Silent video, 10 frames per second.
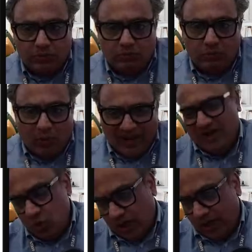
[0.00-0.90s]
while
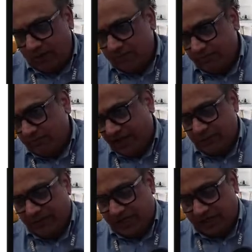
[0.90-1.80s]
Google, let's
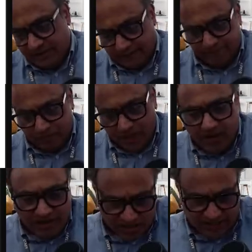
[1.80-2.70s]
be clear,
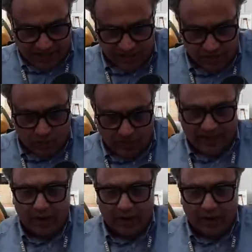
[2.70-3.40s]
understands when an